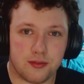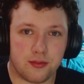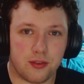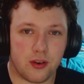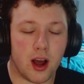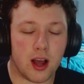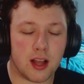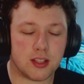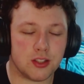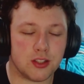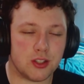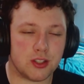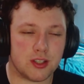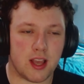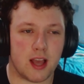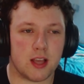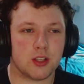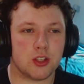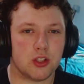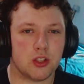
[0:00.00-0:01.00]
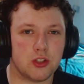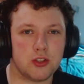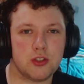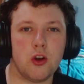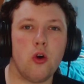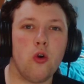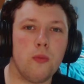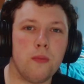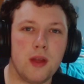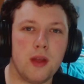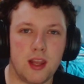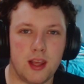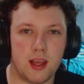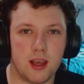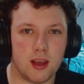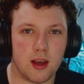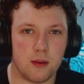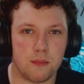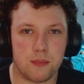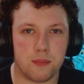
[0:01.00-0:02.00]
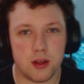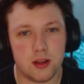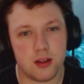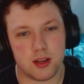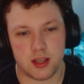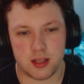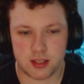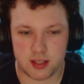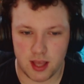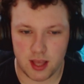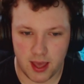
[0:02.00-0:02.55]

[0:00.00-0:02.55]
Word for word: Frost just has so many abilities.